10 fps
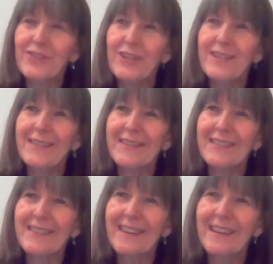
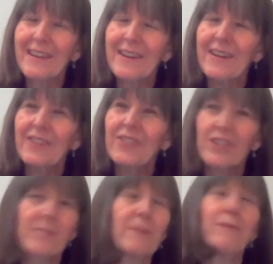Jesus,
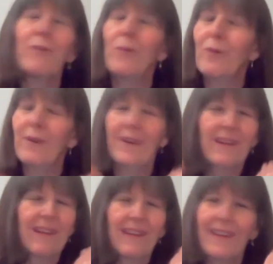just before
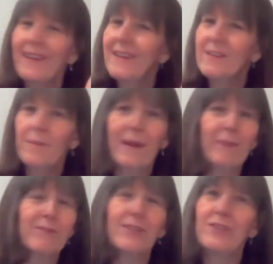he is
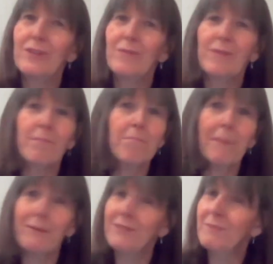about to do the
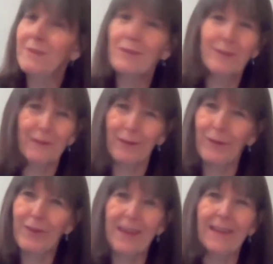most beautiful
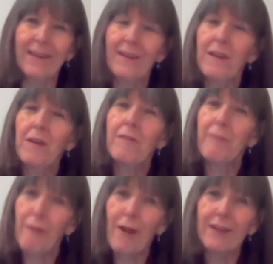thing
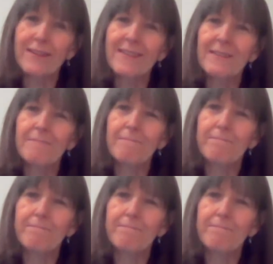for us.